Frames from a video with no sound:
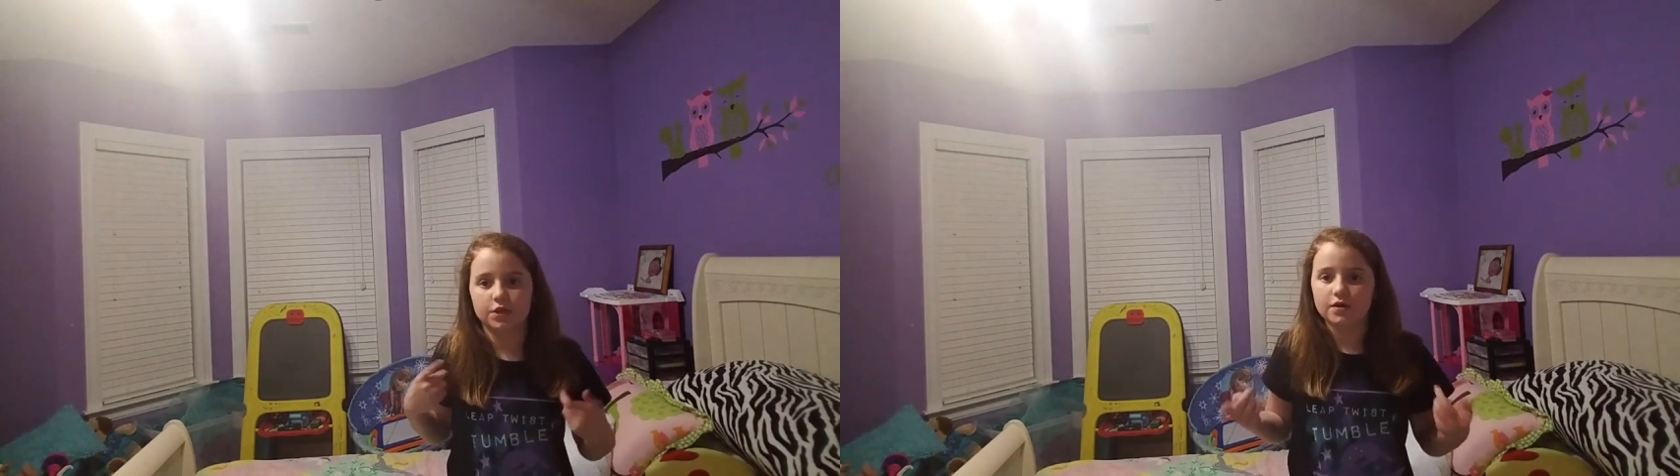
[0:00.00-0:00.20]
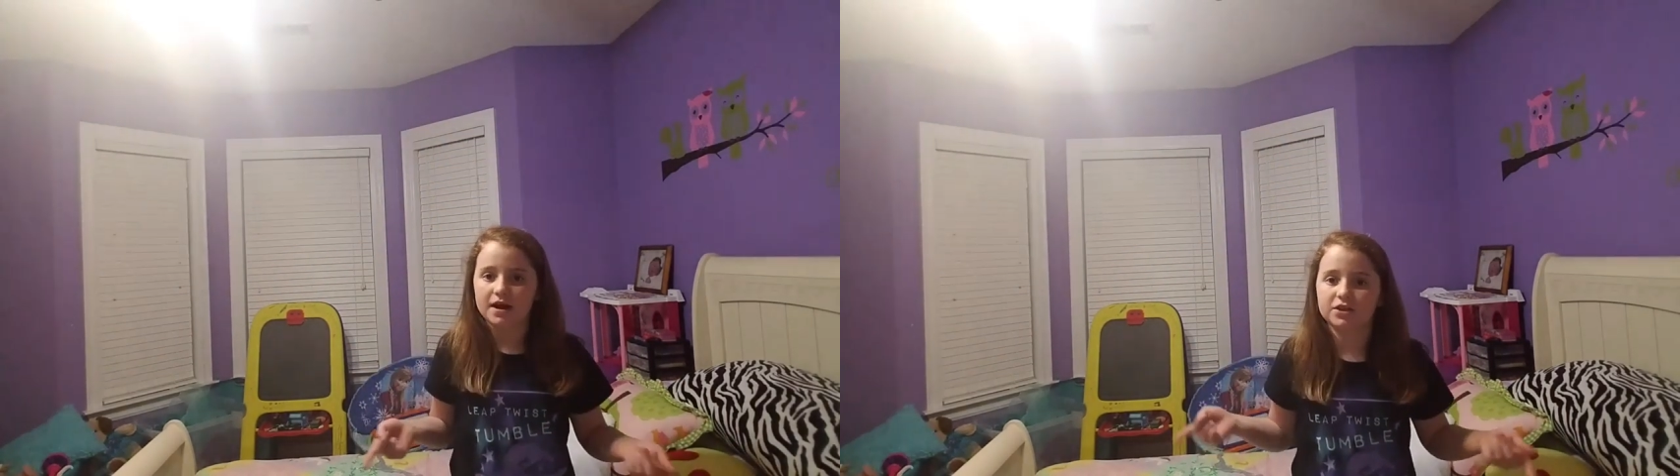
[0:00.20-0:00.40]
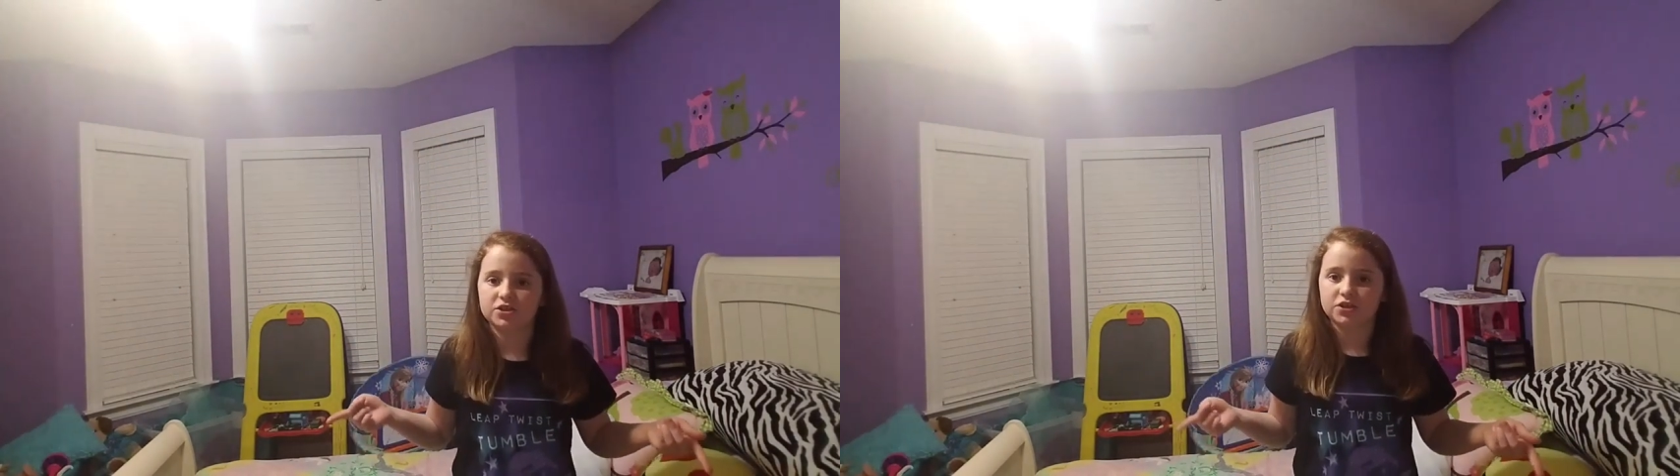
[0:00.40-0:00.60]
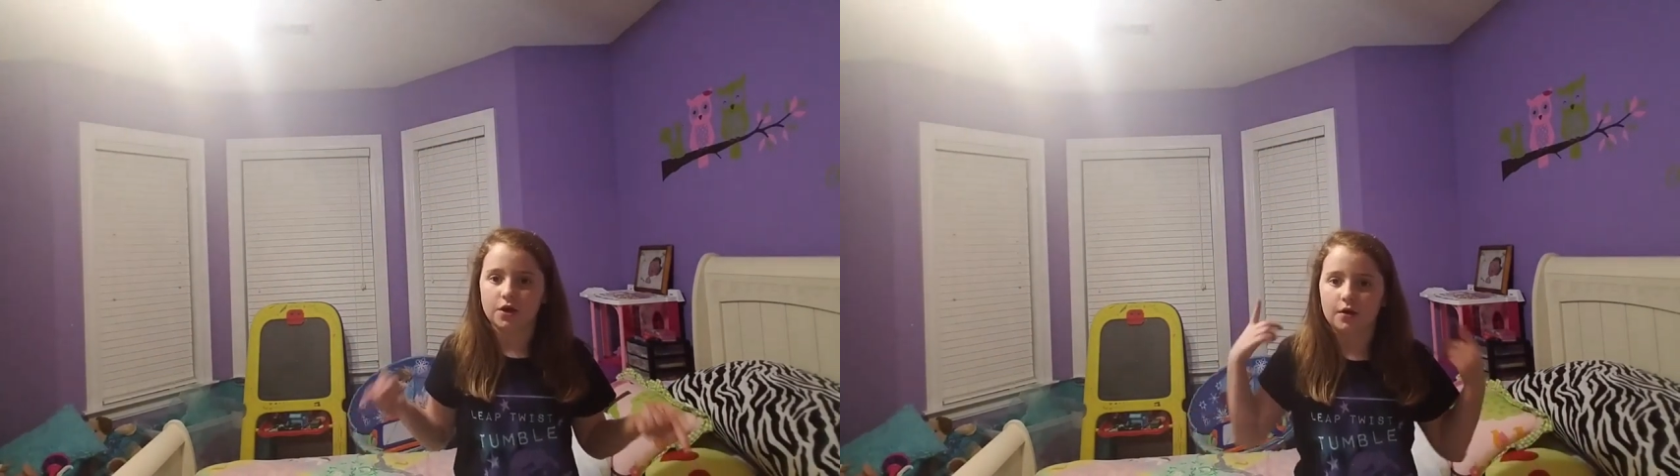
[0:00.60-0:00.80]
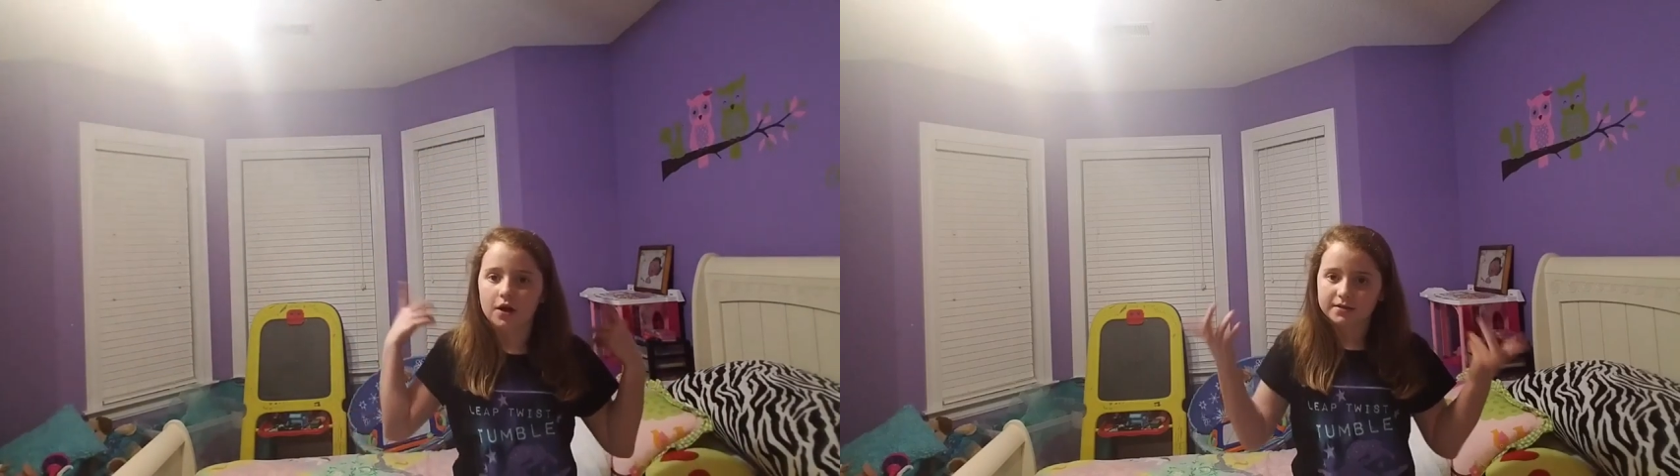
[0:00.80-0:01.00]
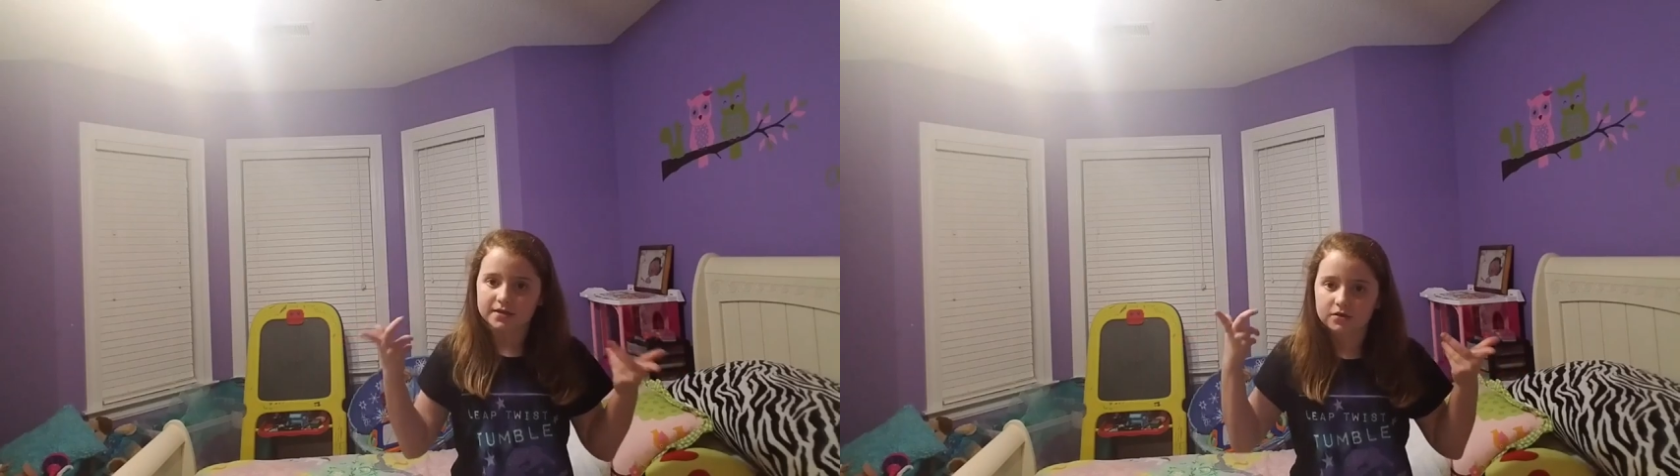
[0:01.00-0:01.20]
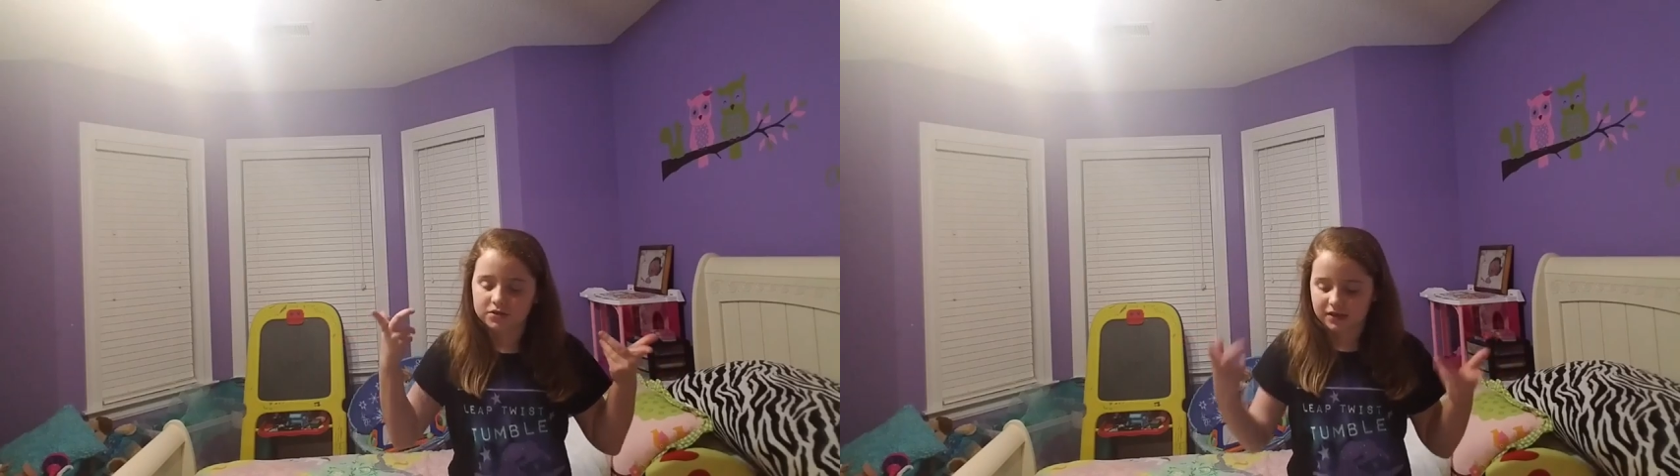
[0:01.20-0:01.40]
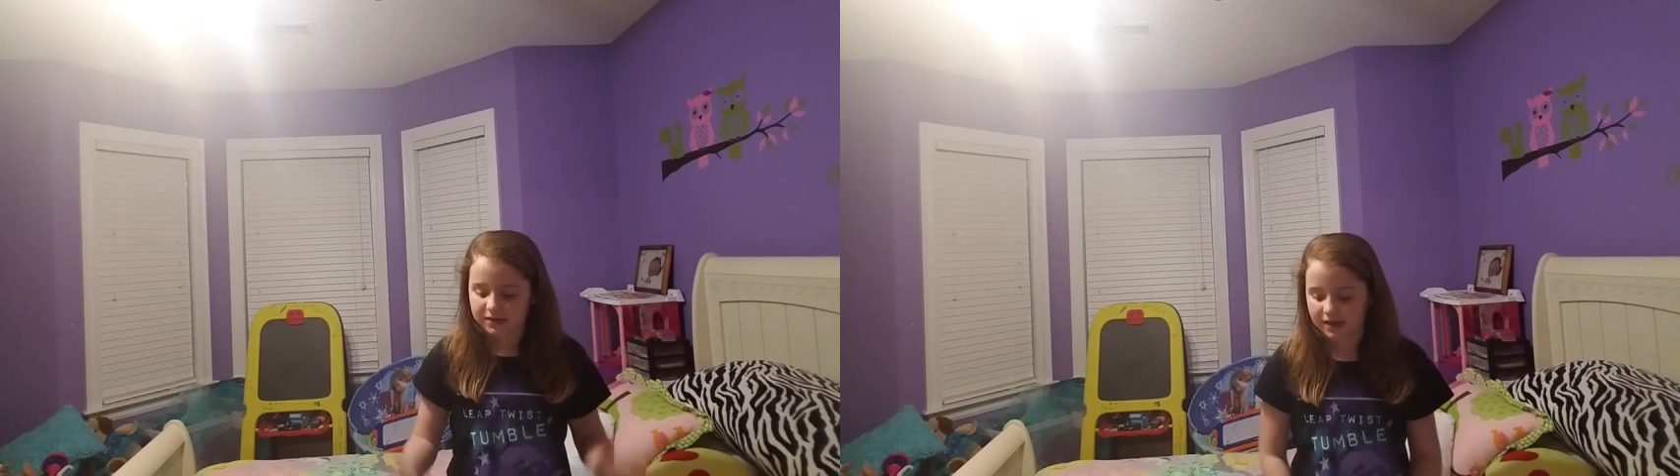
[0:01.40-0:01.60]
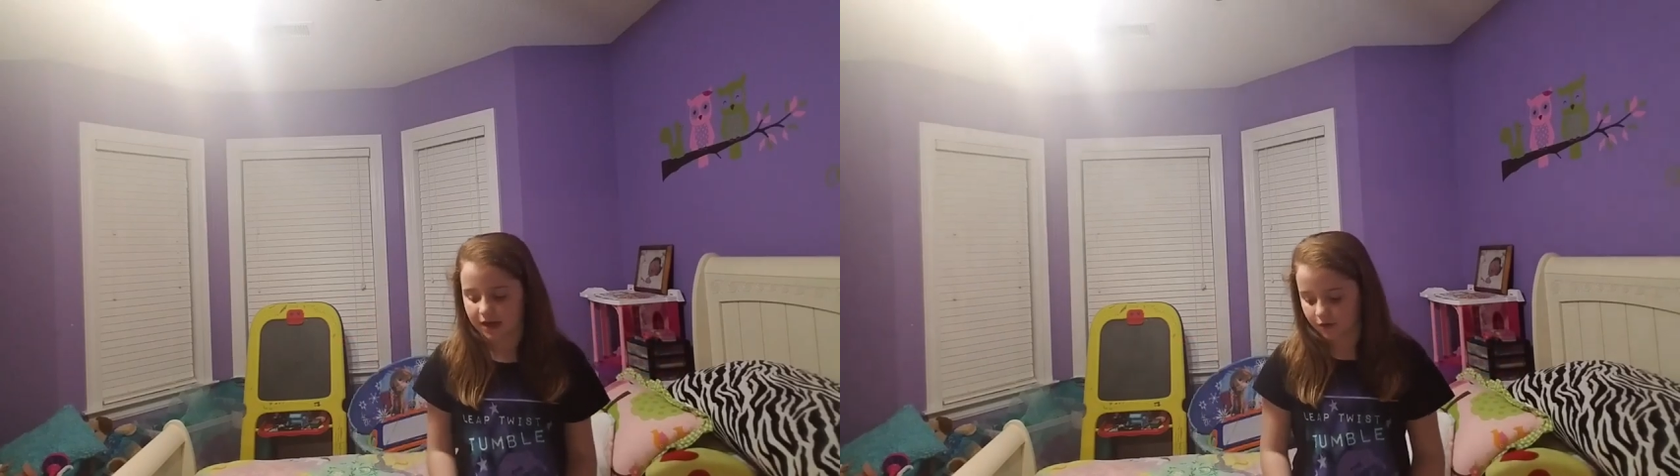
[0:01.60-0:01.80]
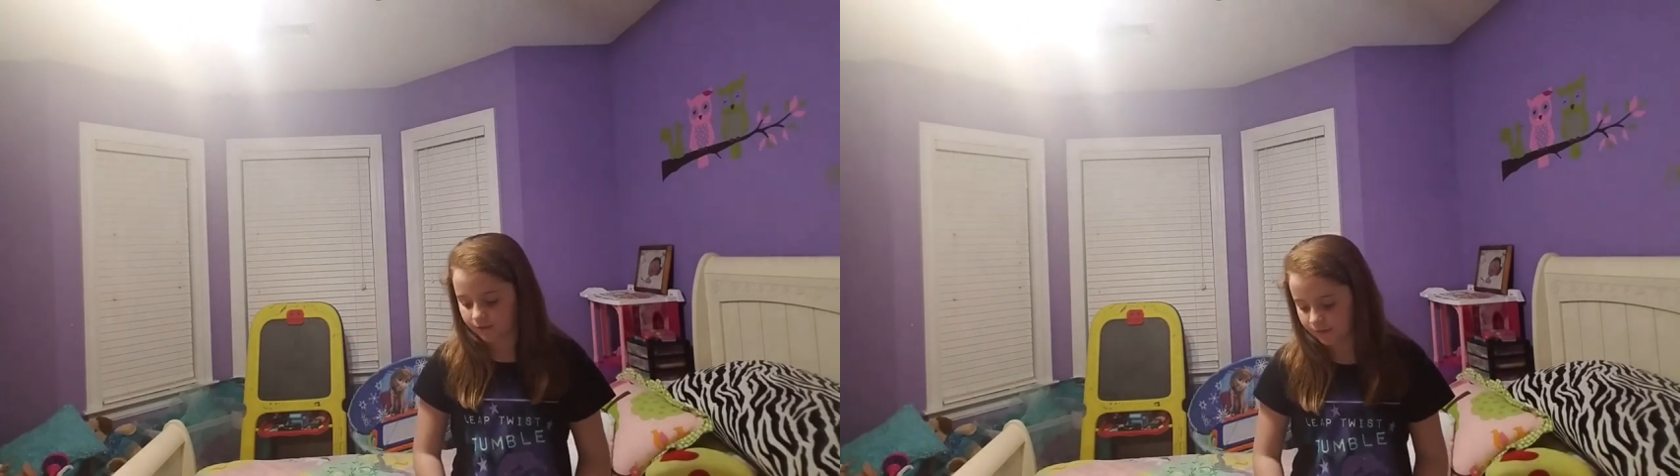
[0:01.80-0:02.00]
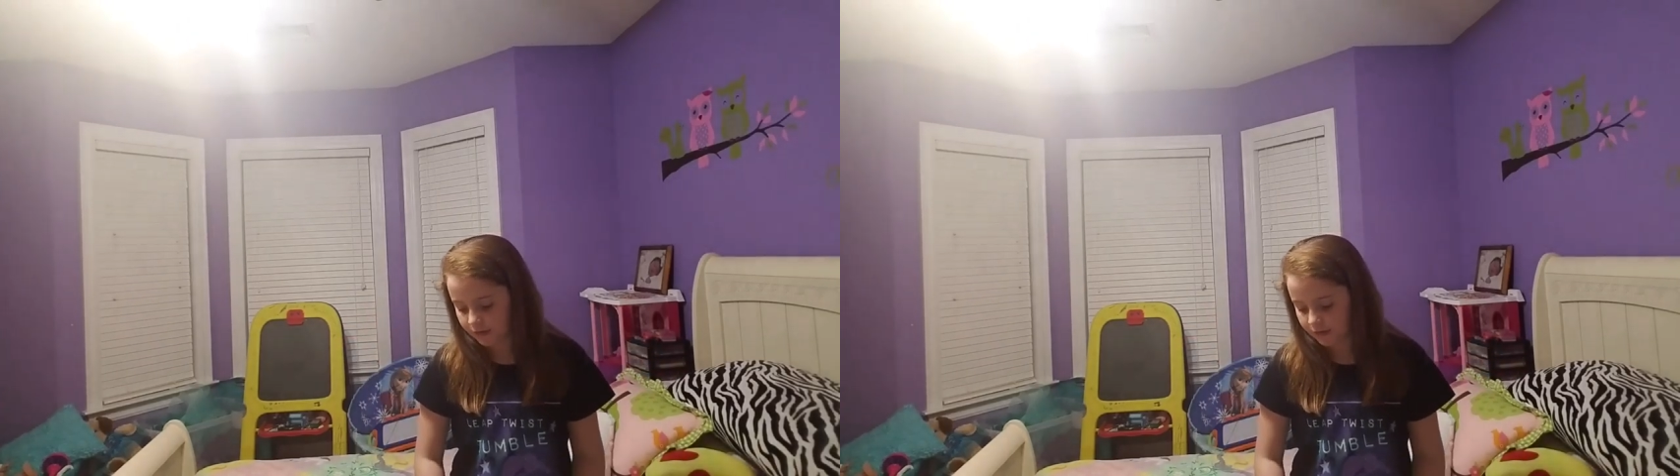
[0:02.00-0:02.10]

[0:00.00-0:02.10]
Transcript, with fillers: you guys should go also check that out.